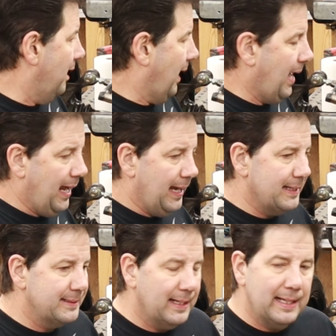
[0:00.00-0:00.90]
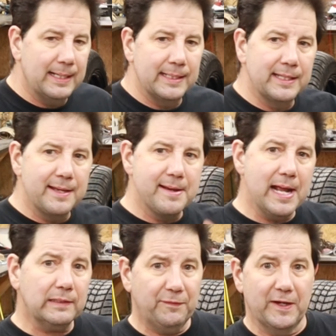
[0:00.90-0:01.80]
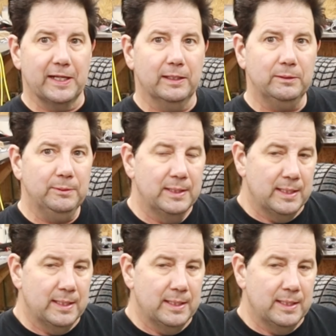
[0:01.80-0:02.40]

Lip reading: And in the next video,